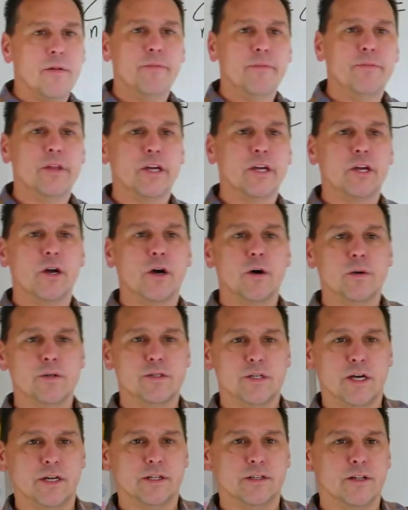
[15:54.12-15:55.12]
that goes
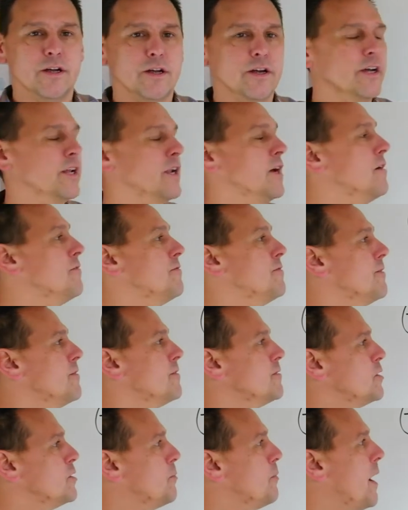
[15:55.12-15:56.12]
on long enough.
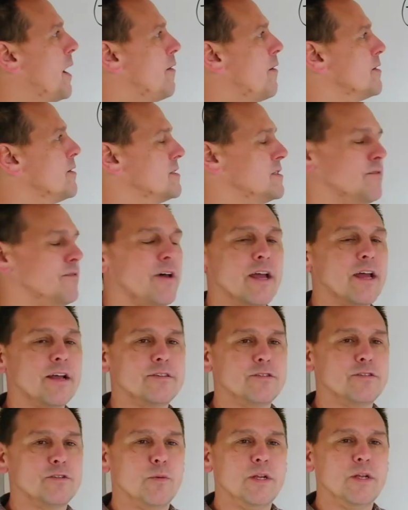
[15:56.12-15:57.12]
So powers of x.
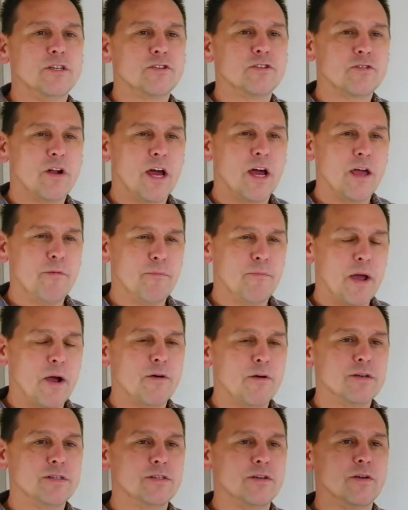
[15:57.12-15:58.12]
So we describe
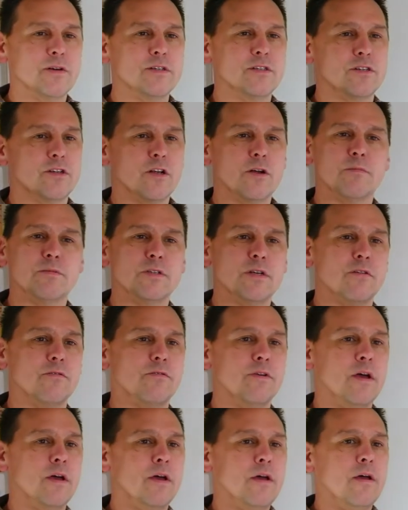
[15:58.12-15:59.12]
power series in terms of
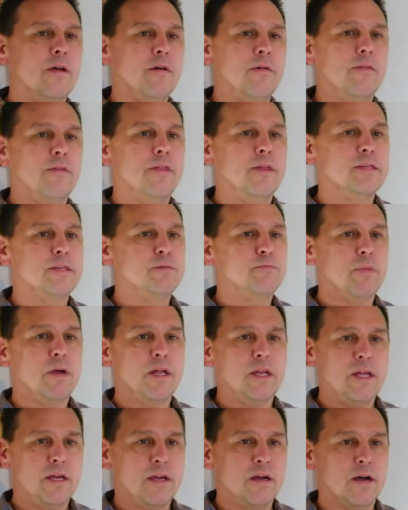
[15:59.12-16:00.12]
this
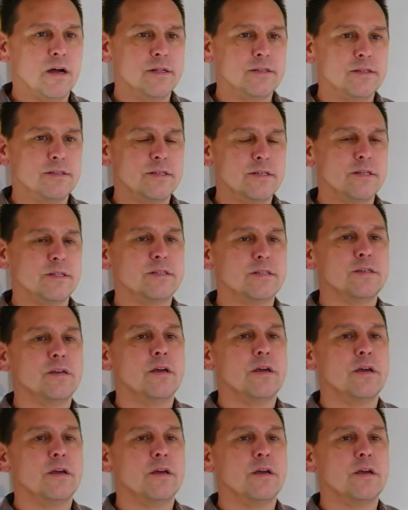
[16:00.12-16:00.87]
many constants